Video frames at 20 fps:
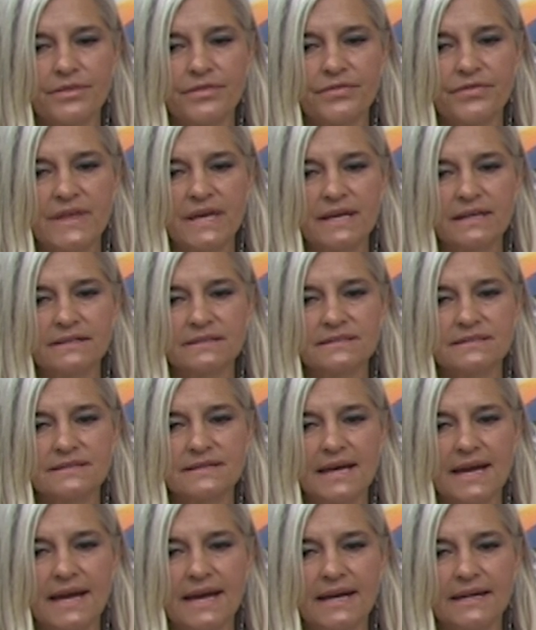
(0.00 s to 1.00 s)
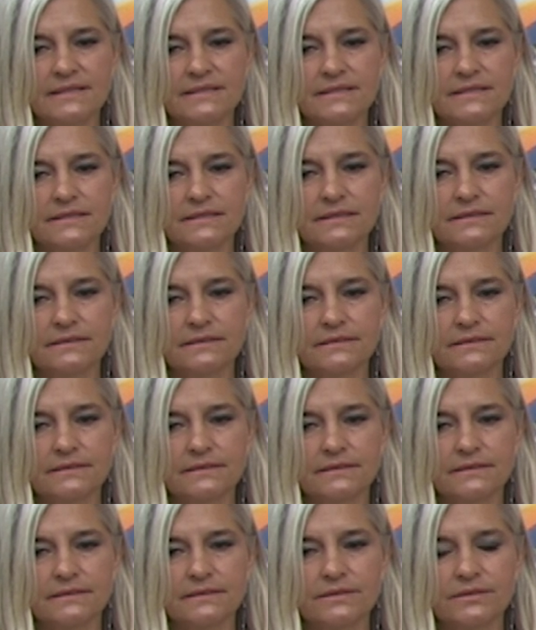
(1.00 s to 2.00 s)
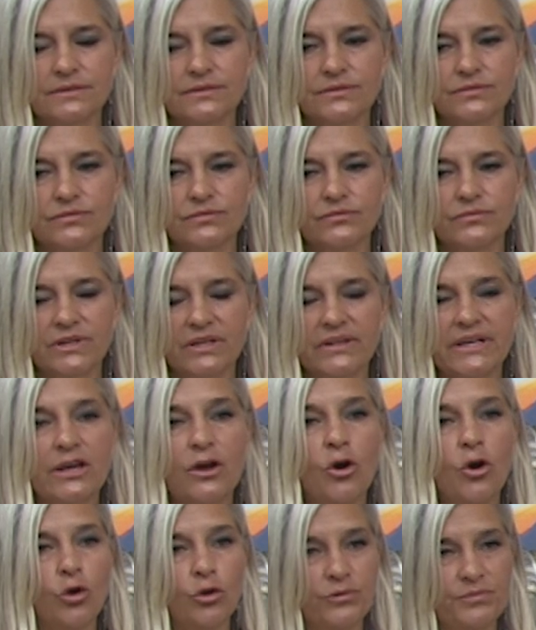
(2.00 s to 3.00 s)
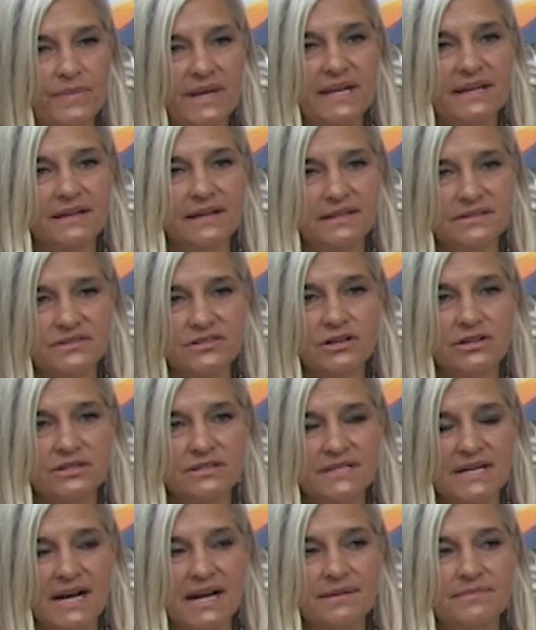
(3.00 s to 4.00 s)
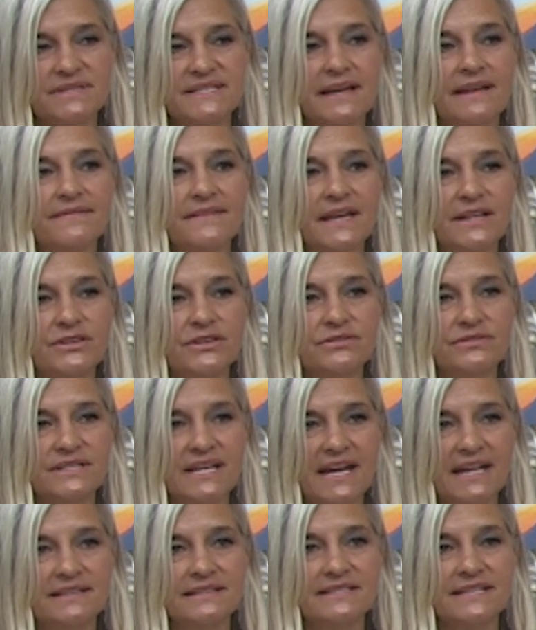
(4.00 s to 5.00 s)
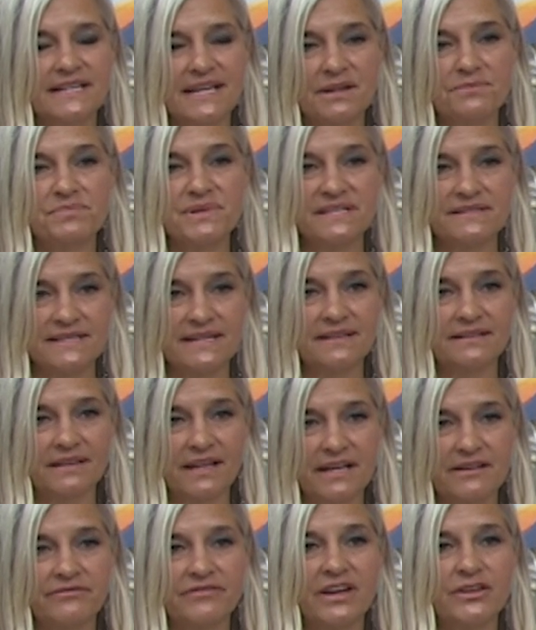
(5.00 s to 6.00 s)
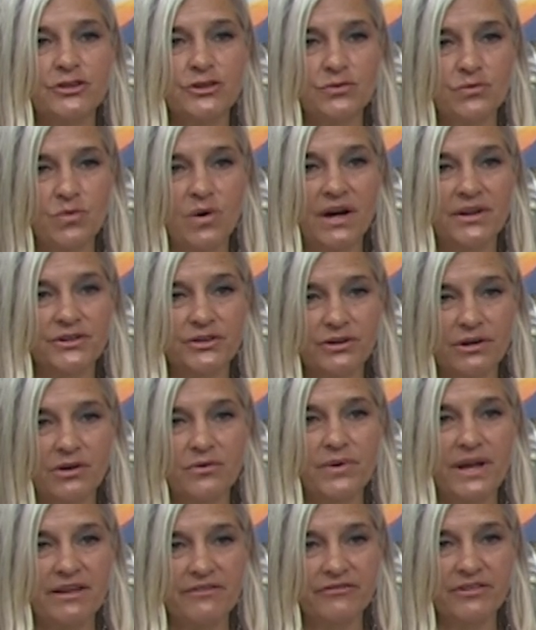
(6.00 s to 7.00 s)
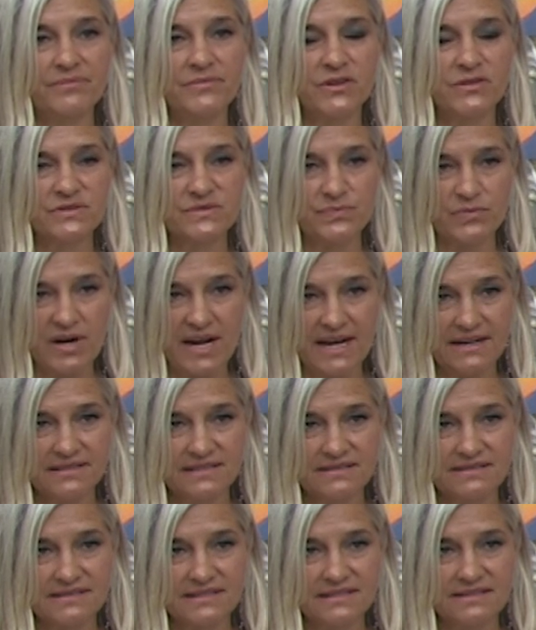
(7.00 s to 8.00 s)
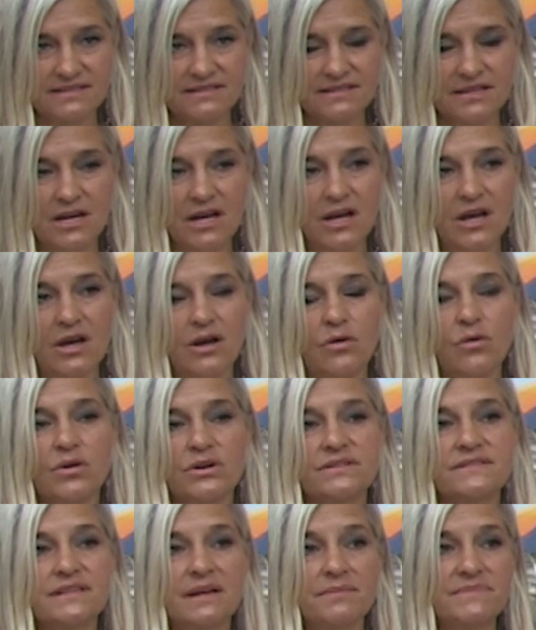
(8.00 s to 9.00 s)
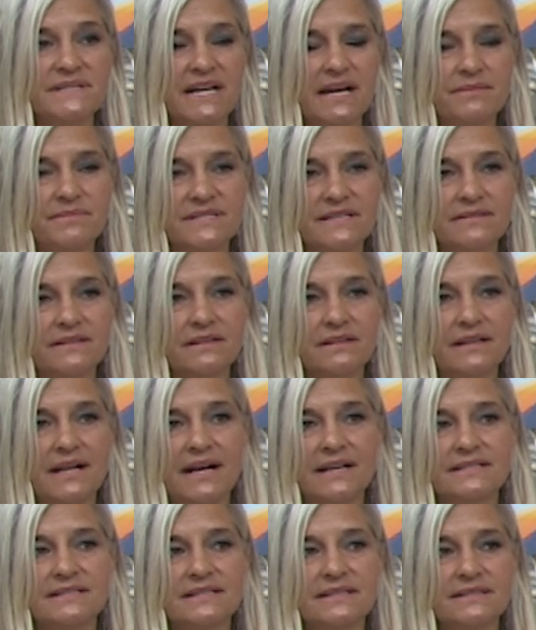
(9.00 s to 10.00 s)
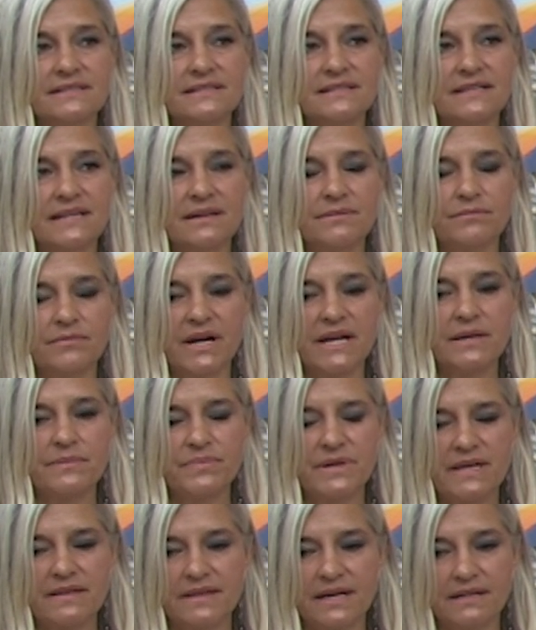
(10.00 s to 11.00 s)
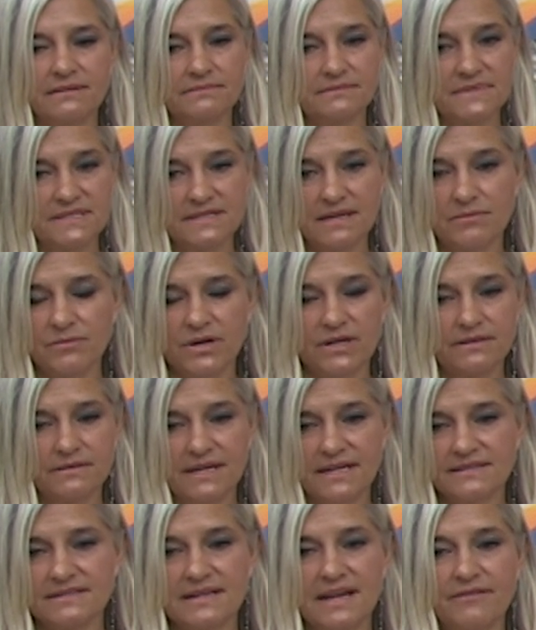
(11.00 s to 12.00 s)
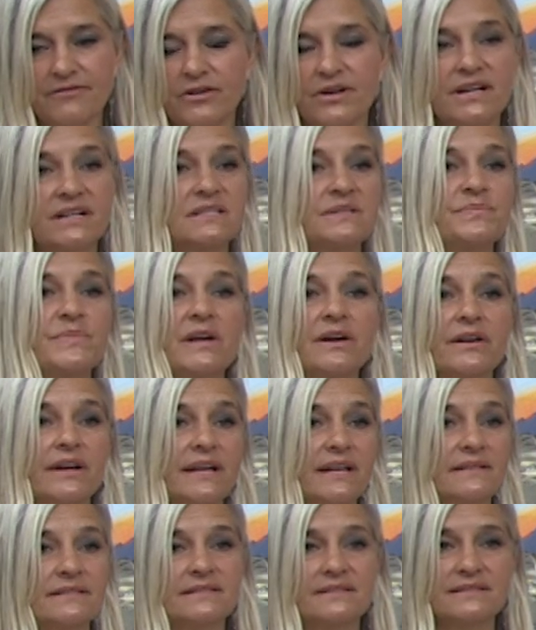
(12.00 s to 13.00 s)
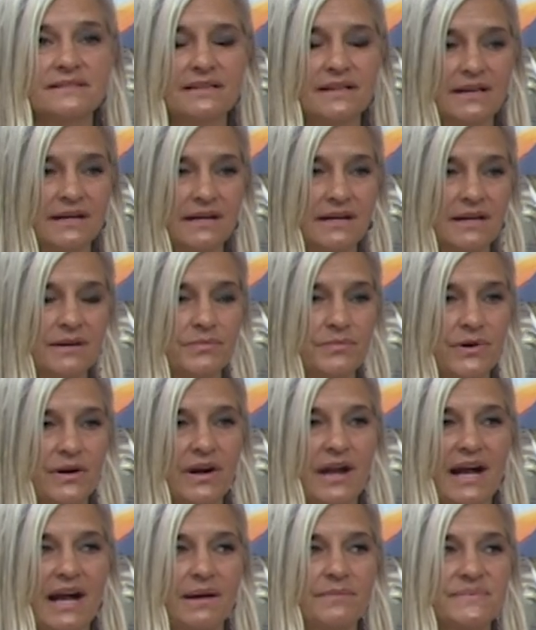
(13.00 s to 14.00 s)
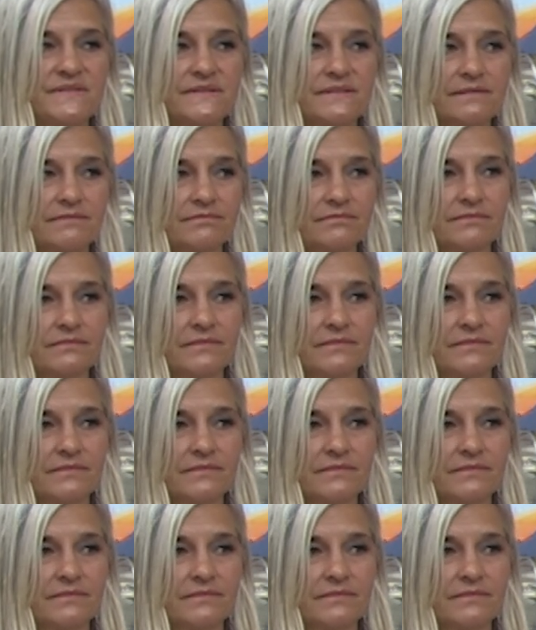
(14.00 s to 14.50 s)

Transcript: things that really hold me at certain times and then you tend to get busy in life and you wander away from those practices or sometimes in the classes it might be that someone has never experienced perhaps